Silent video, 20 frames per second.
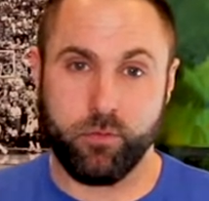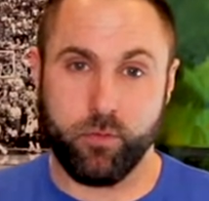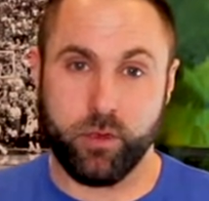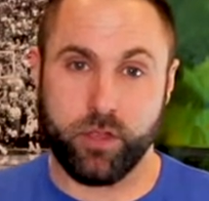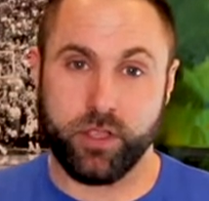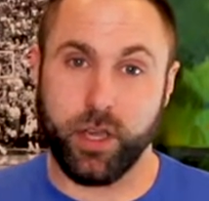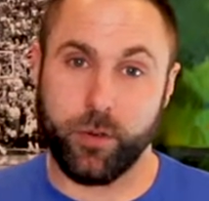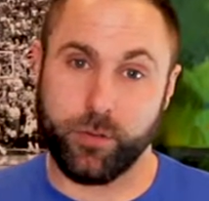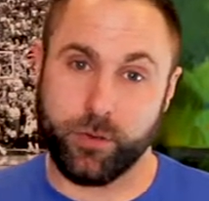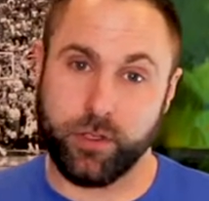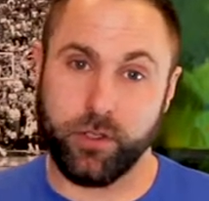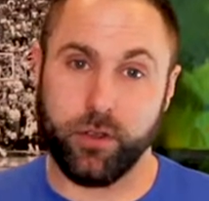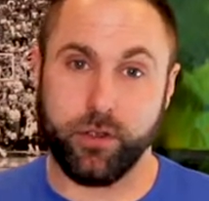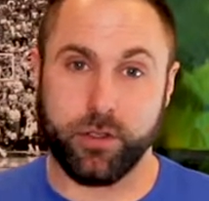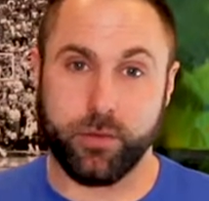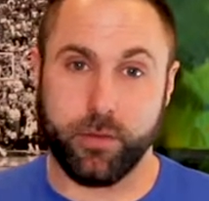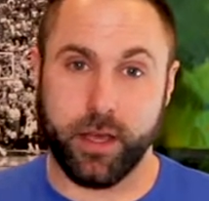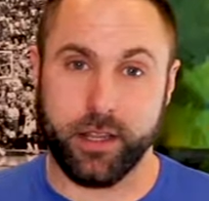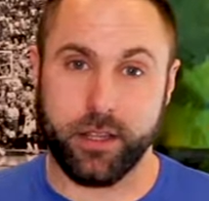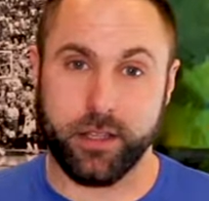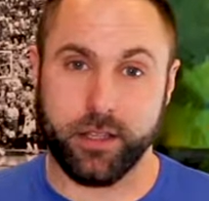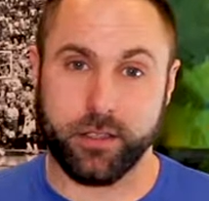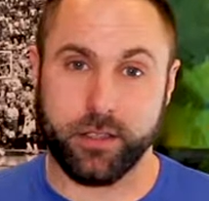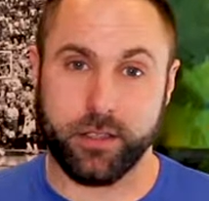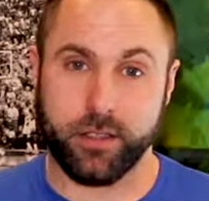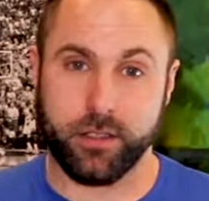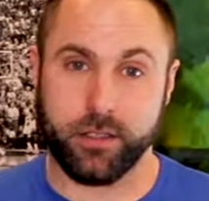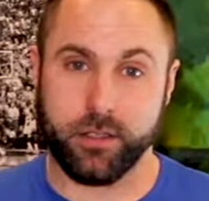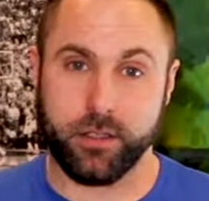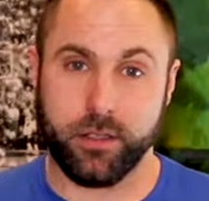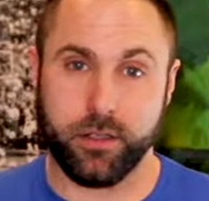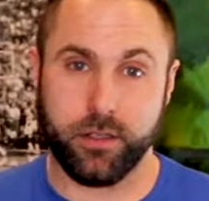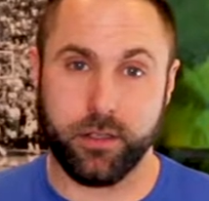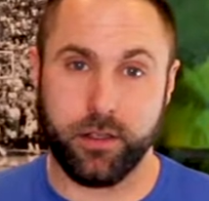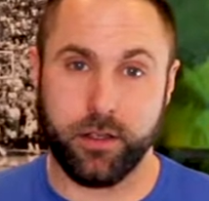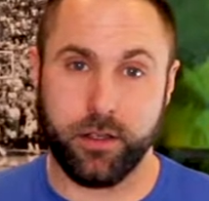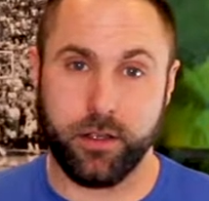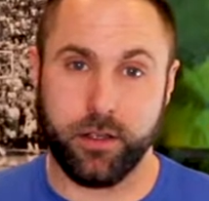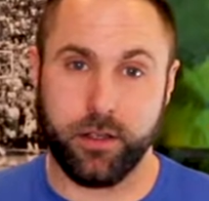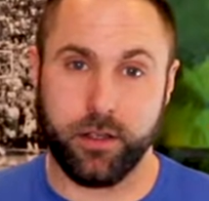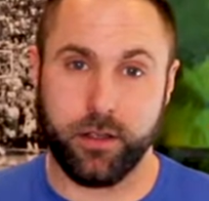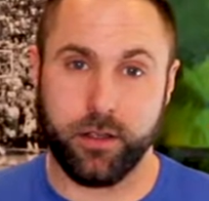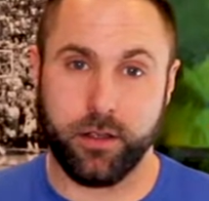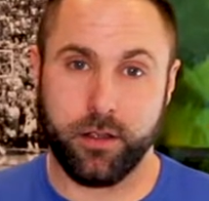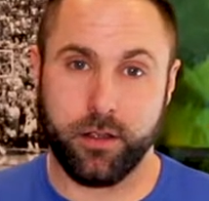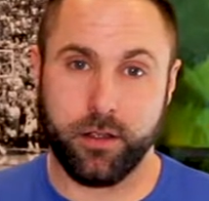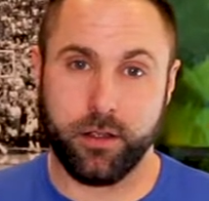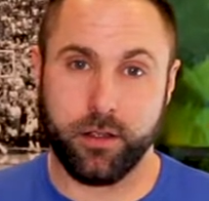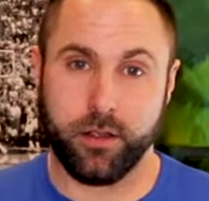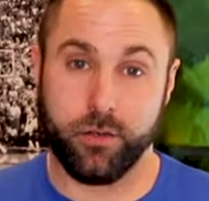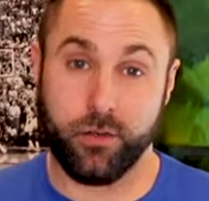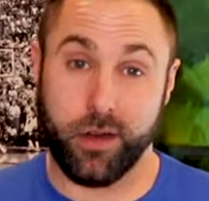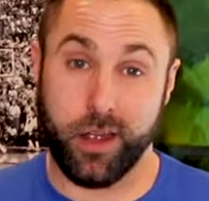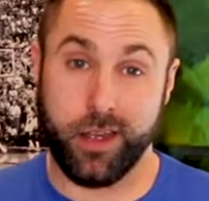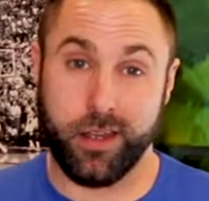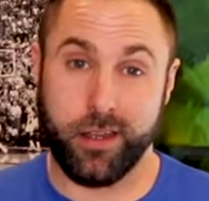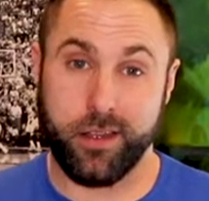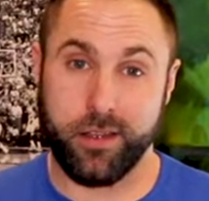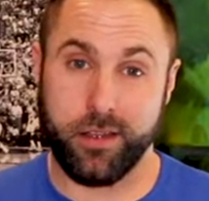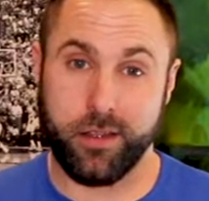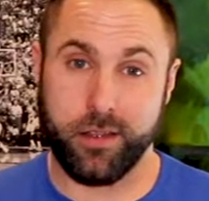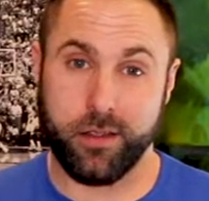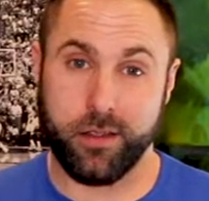It's up to you to make the decision. Right?